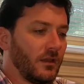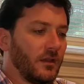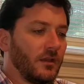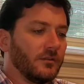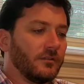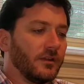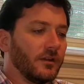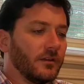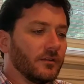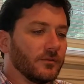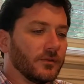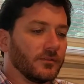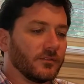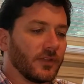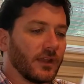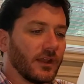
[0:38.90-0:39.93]
Dear
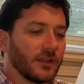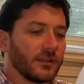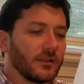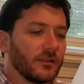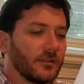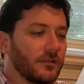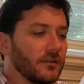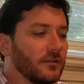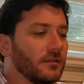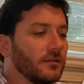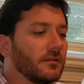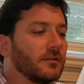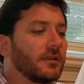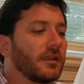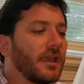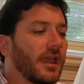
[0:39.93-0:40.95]
Louisiana
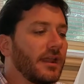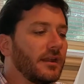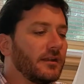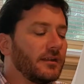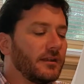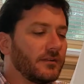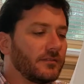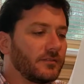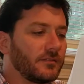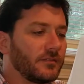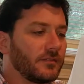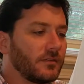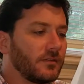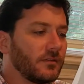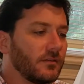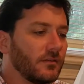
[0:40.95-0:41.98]

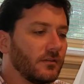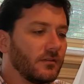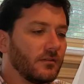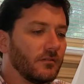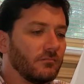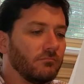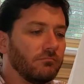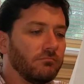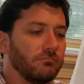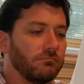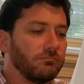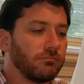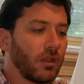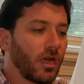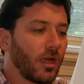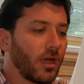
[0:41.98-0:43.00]
candidate,
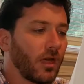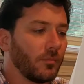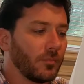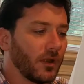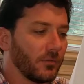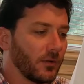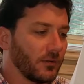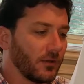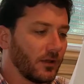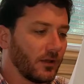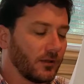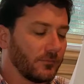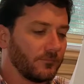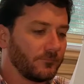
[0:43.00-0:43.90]
blah, blah, blah.